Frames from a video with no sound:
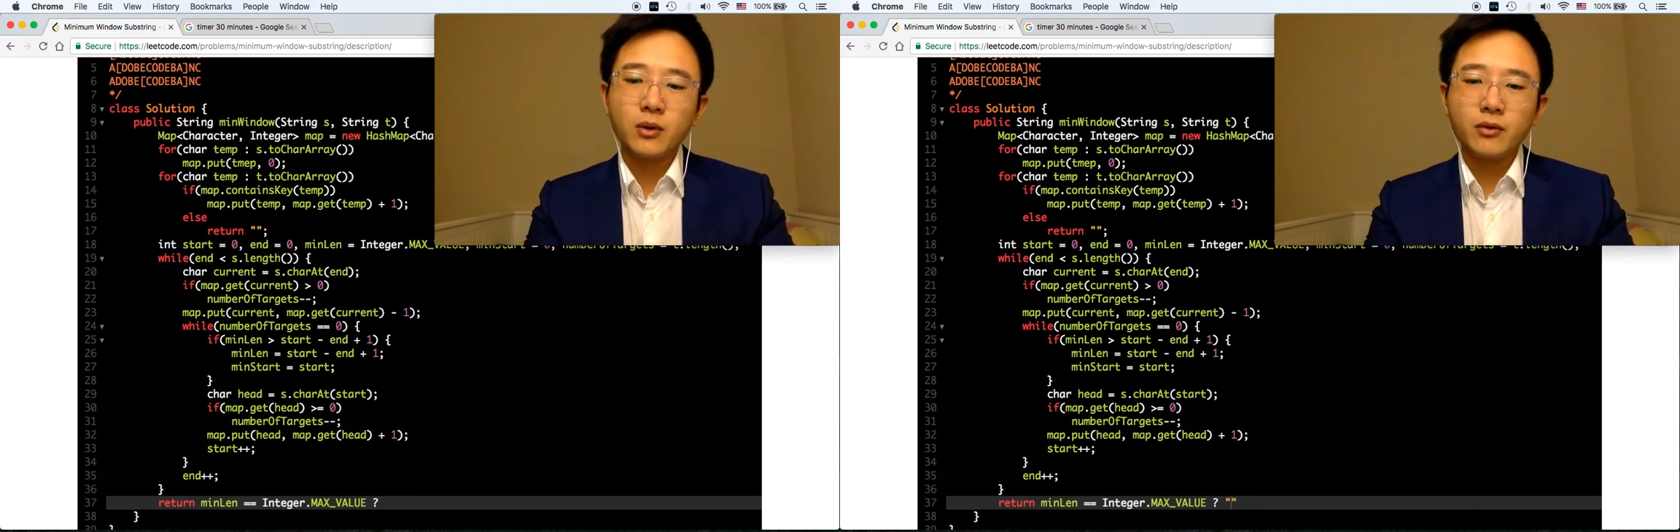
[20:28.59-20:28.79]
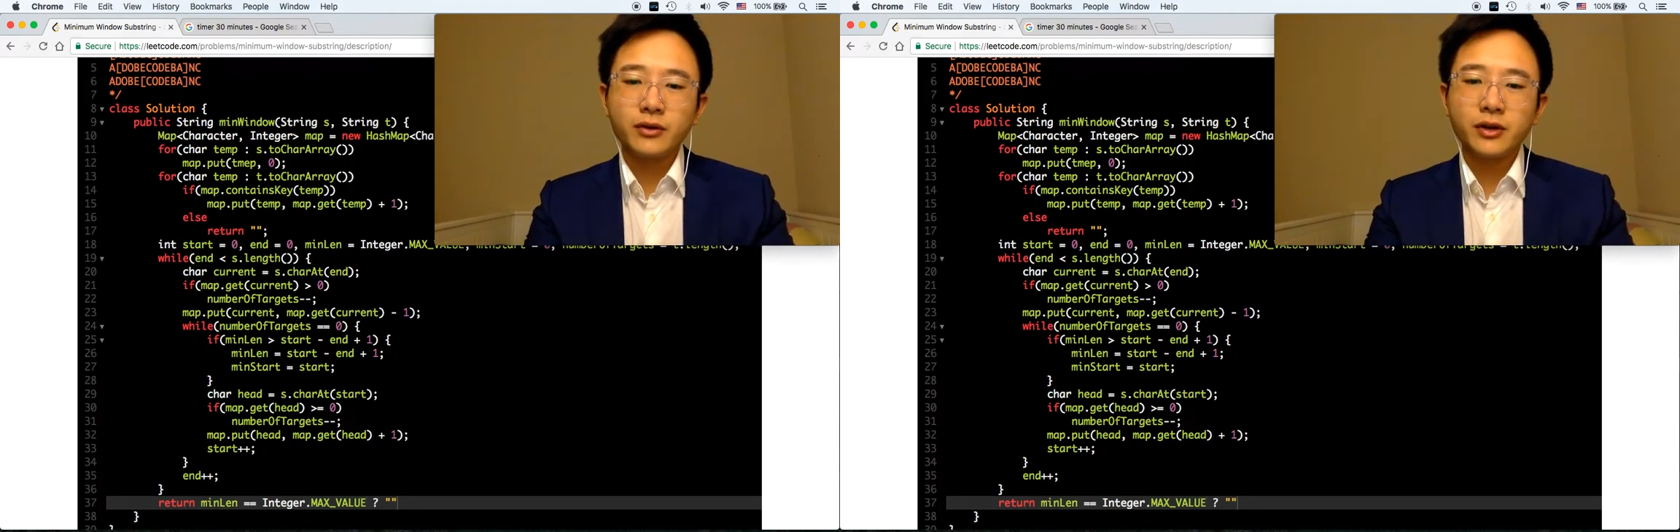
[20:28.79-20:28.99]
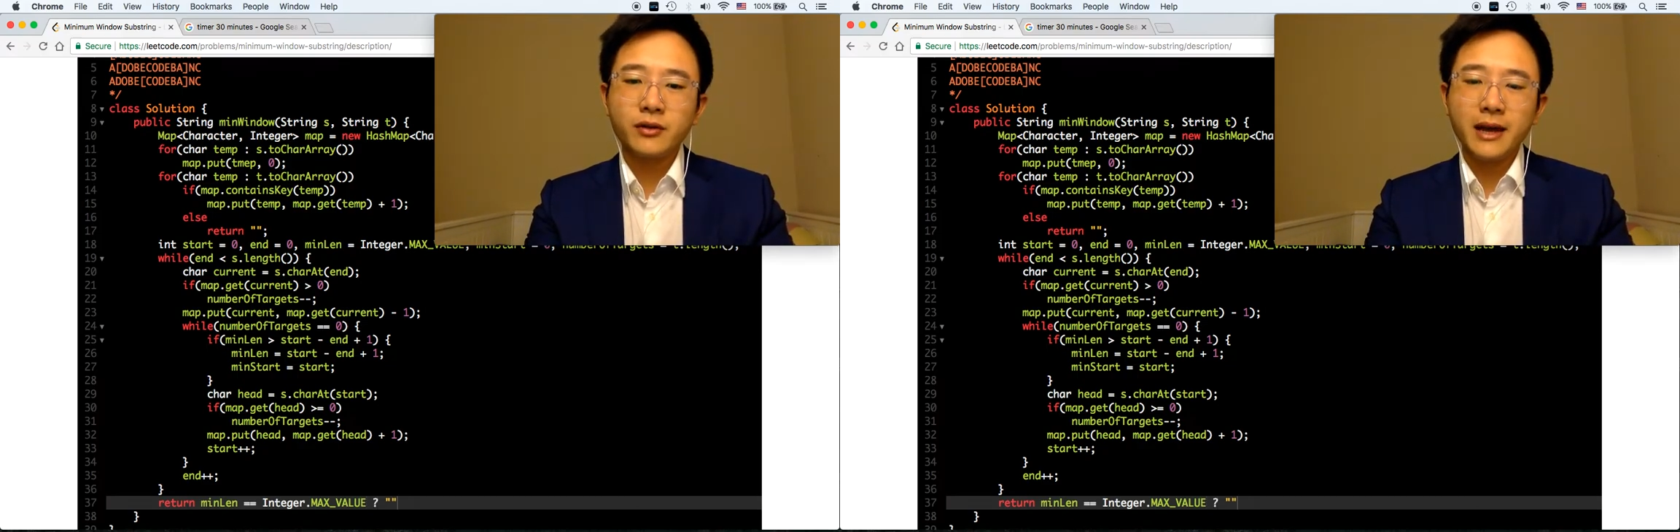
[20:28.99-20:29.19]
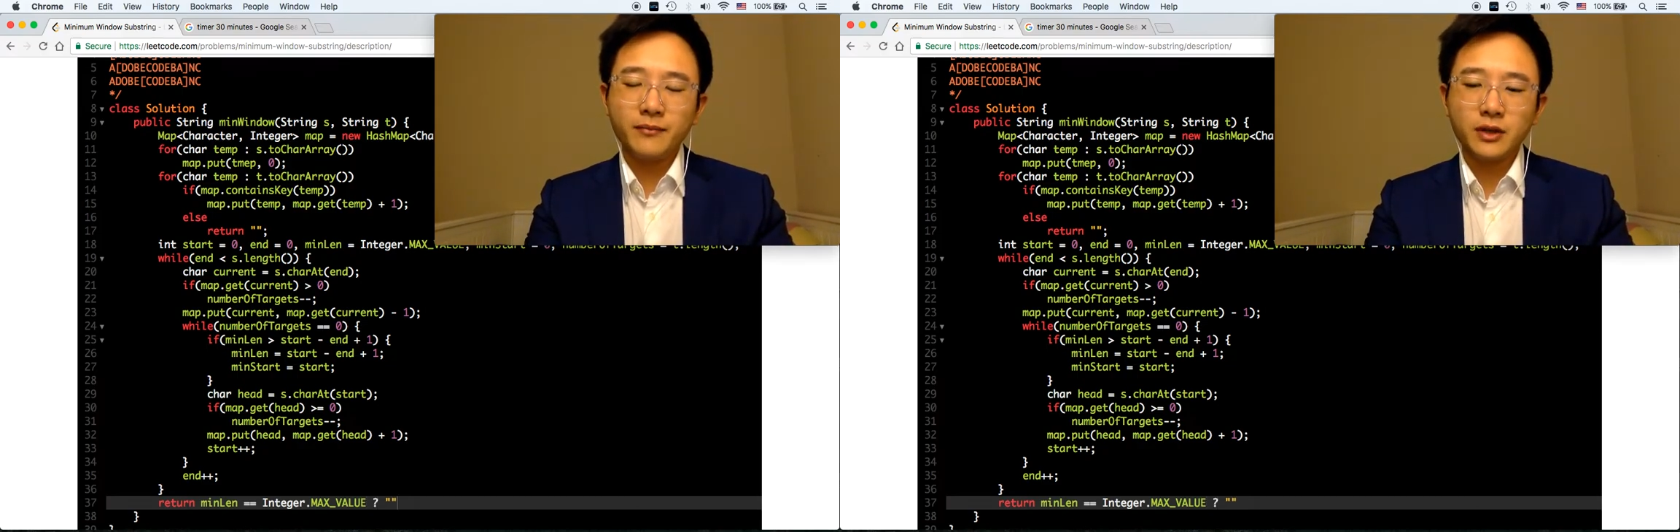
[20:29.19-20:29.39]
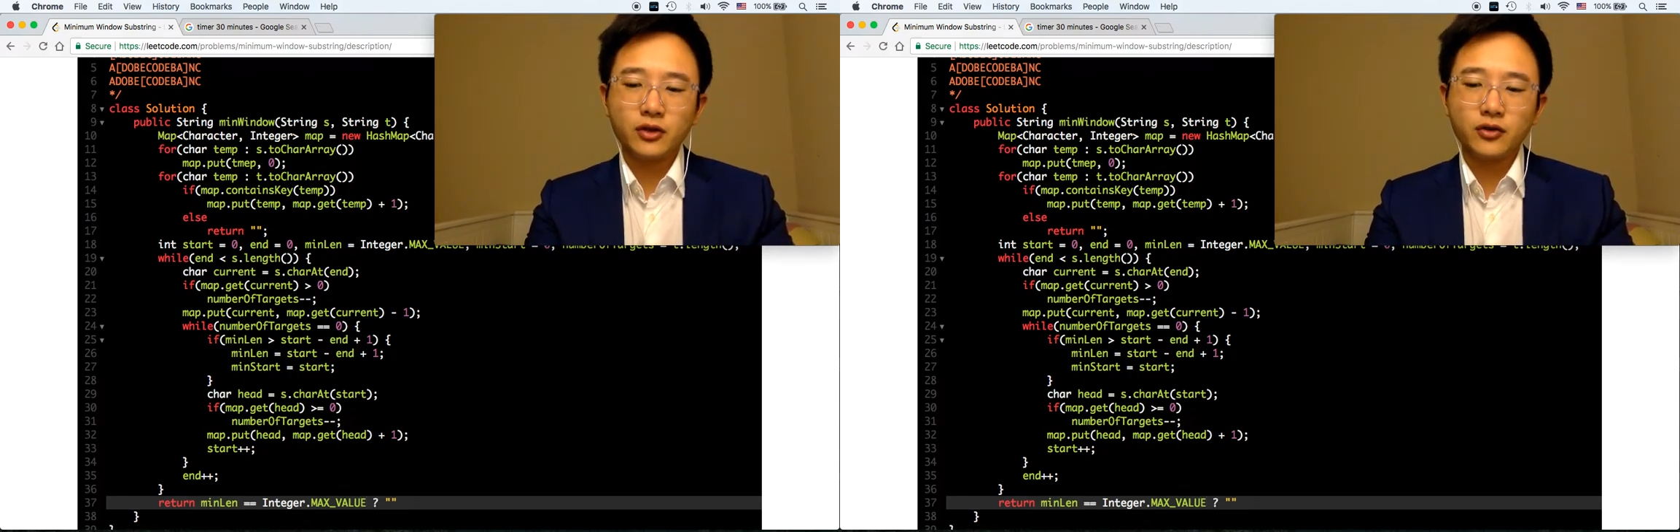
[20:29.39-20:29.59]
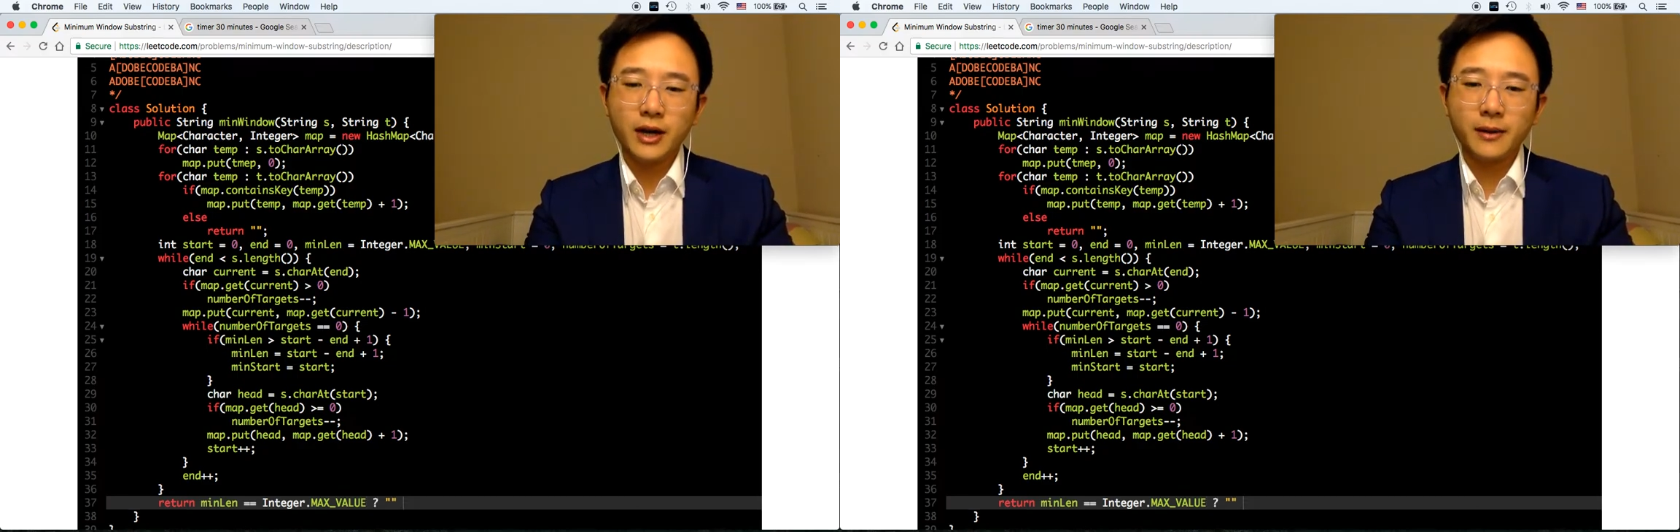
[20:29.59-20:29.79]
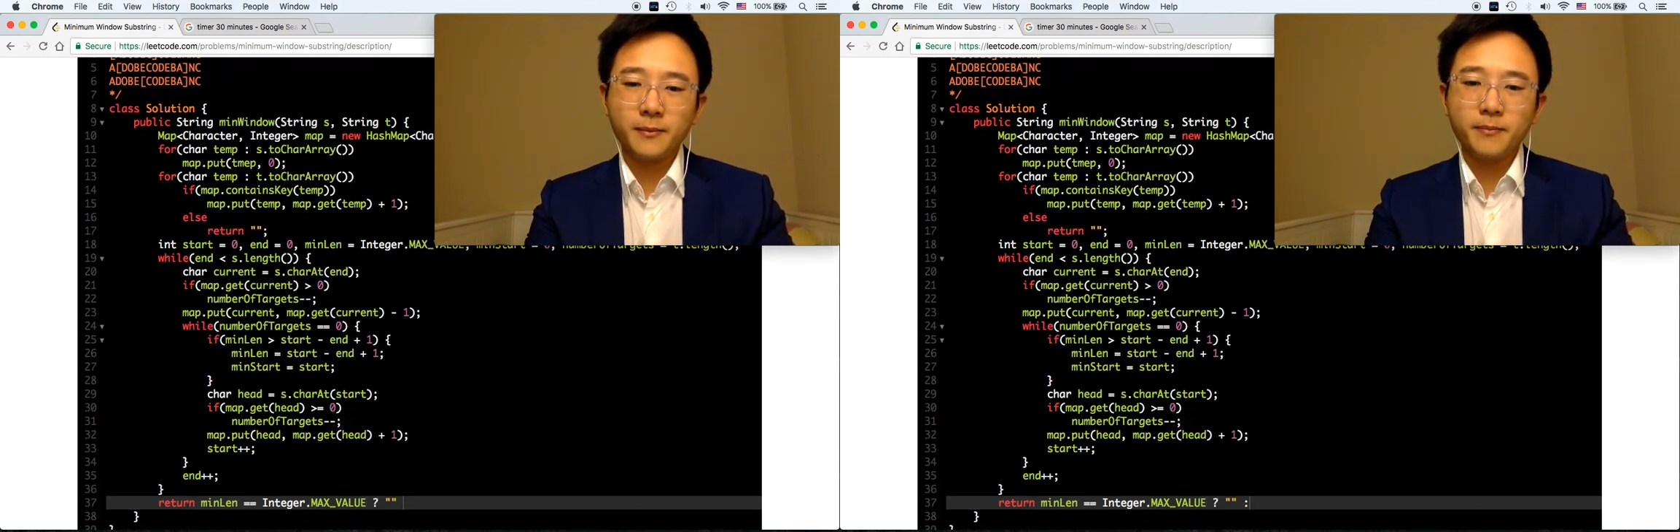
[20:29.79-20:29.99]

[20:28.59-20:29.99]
return empty string,